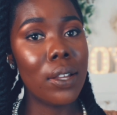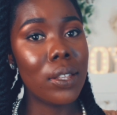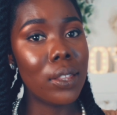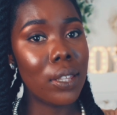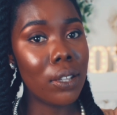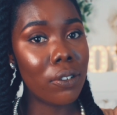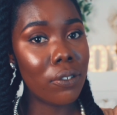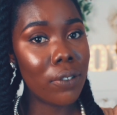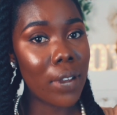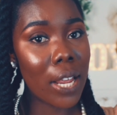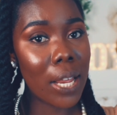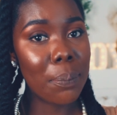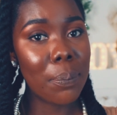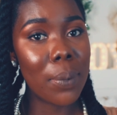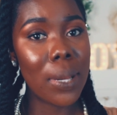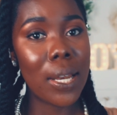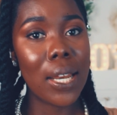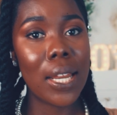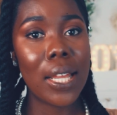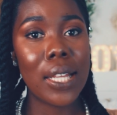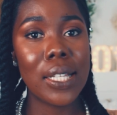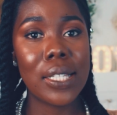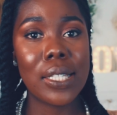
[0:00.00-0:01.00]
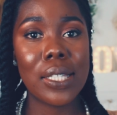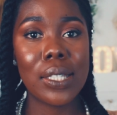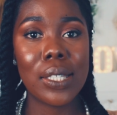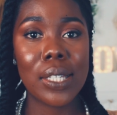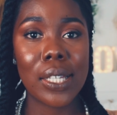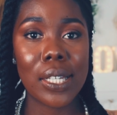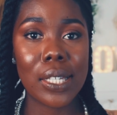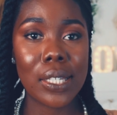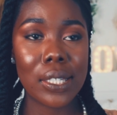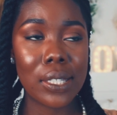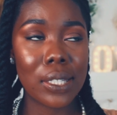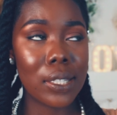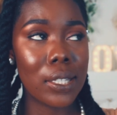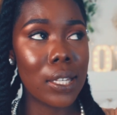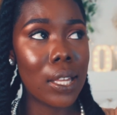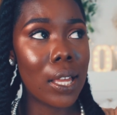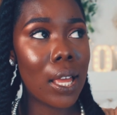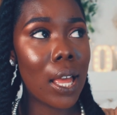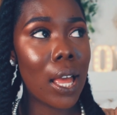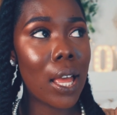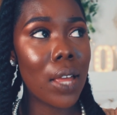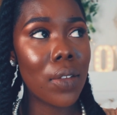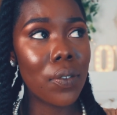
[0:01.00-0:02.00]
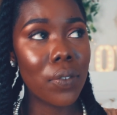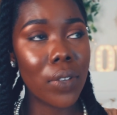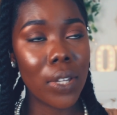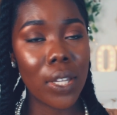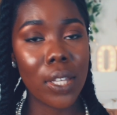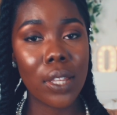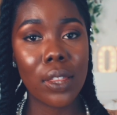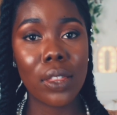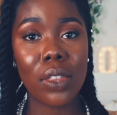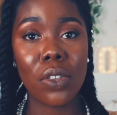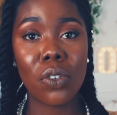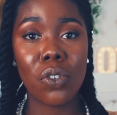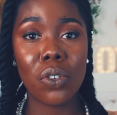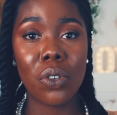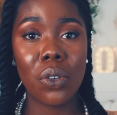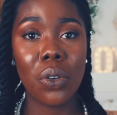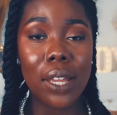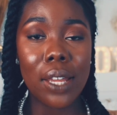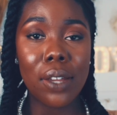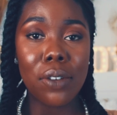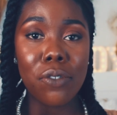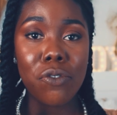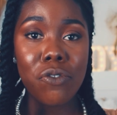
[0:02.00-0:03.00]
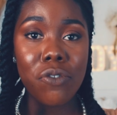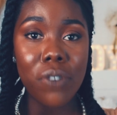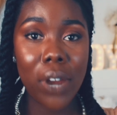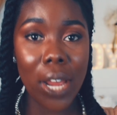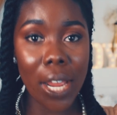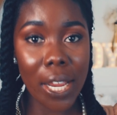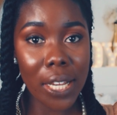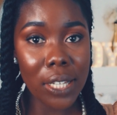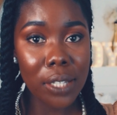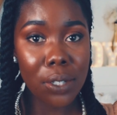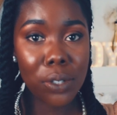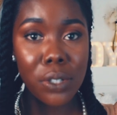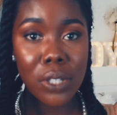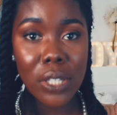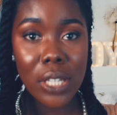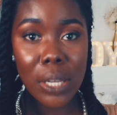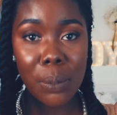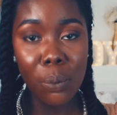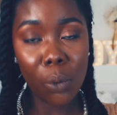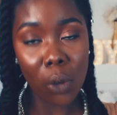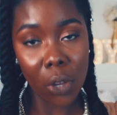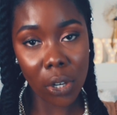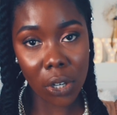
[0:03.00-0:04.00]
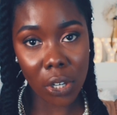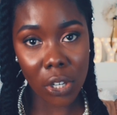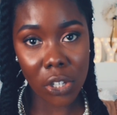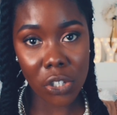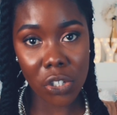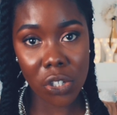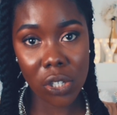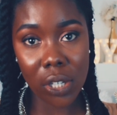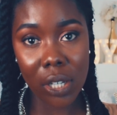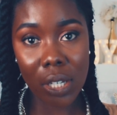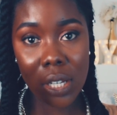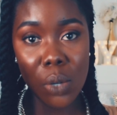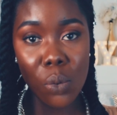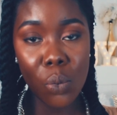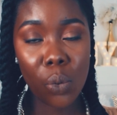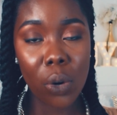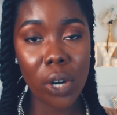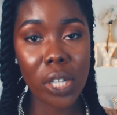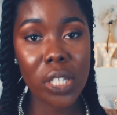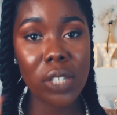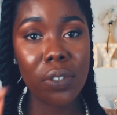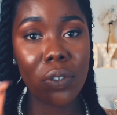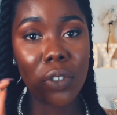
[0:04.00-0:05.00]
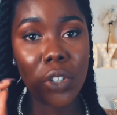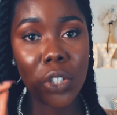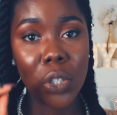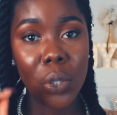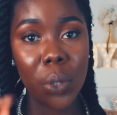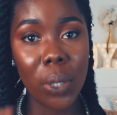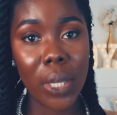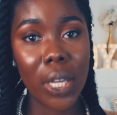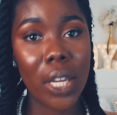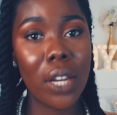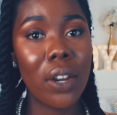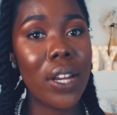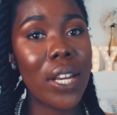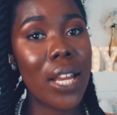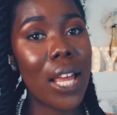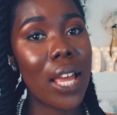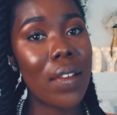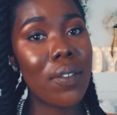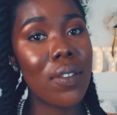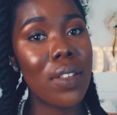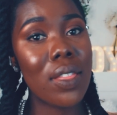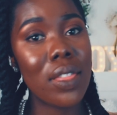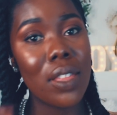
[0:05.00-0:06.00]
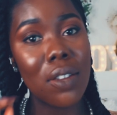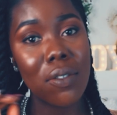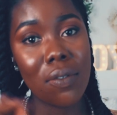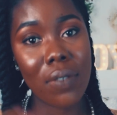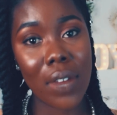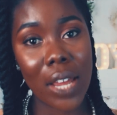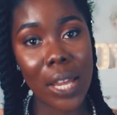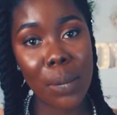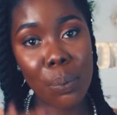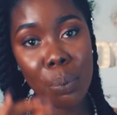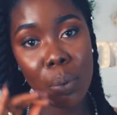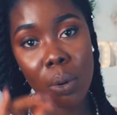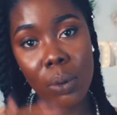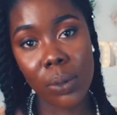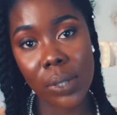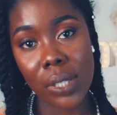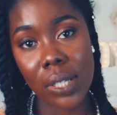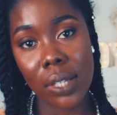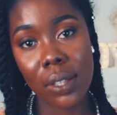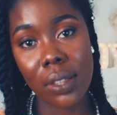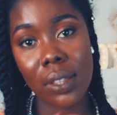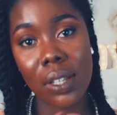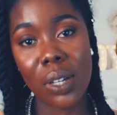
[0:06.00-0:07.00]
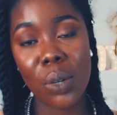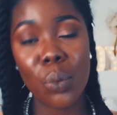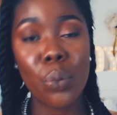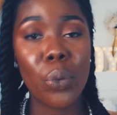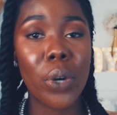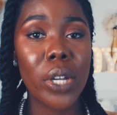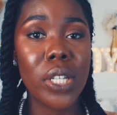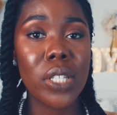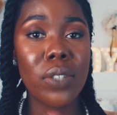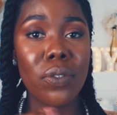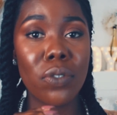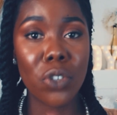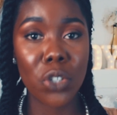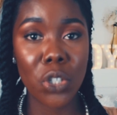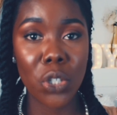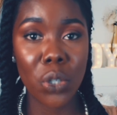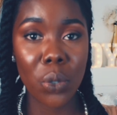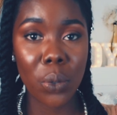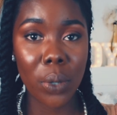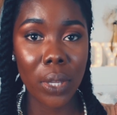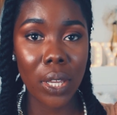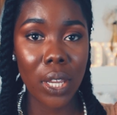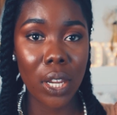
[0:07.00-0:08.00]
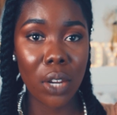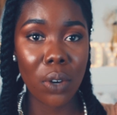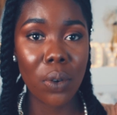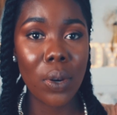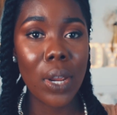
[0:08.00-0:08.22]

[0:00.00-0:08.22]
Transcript: The right balance is having the right deep conditioner that works for your hair and having the right protein that works for your hair.